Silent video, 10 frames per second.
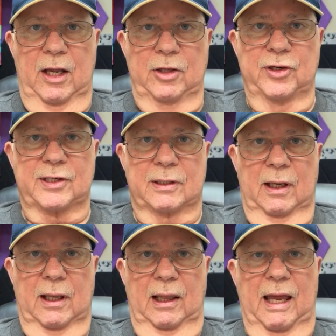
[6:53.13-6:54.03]
Just
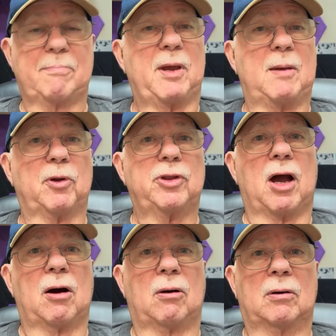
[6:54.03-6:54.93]
let people
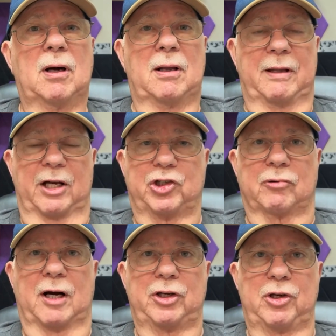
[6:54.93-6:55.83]
know that
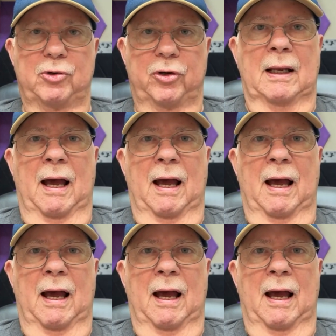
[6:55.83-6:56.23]
you're on YouTube.